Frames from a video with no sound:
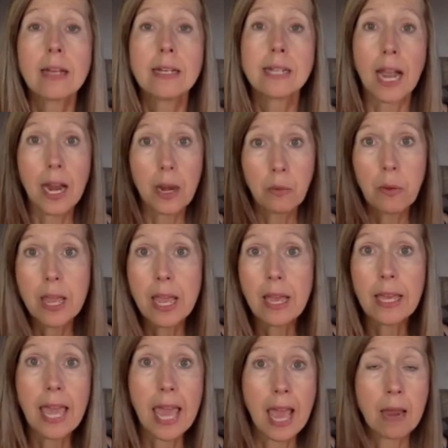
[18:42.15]
Diarrhea
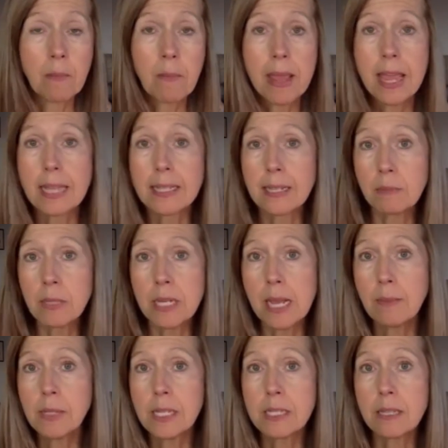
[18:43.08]
can be,
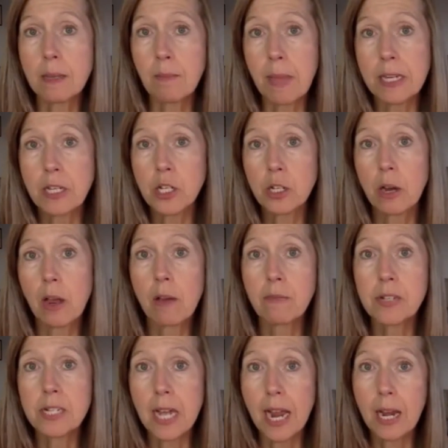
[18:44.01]
sometimes it's a mixture
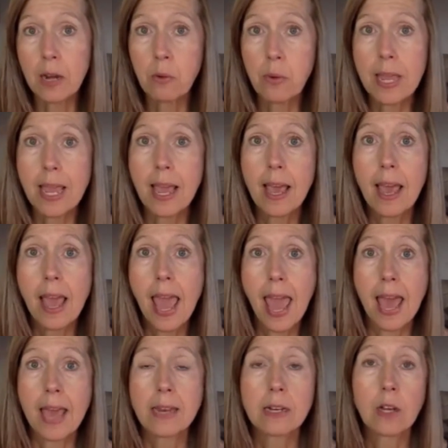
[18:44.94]
of diarrhea
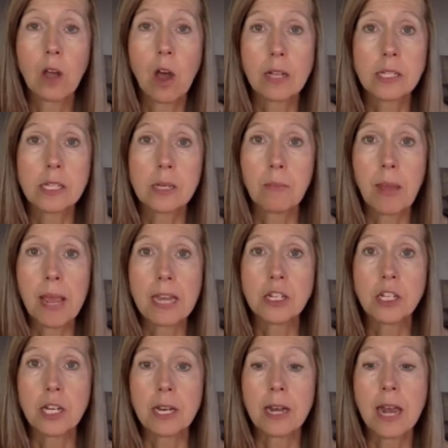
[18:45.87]
and
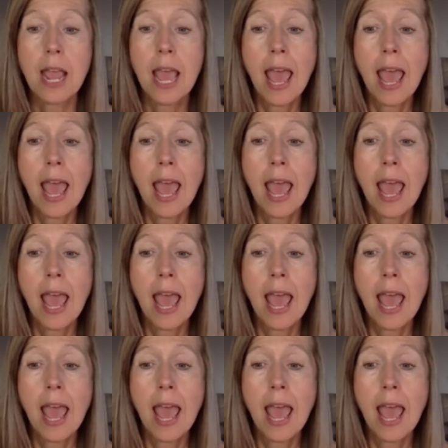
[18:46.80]
constipation.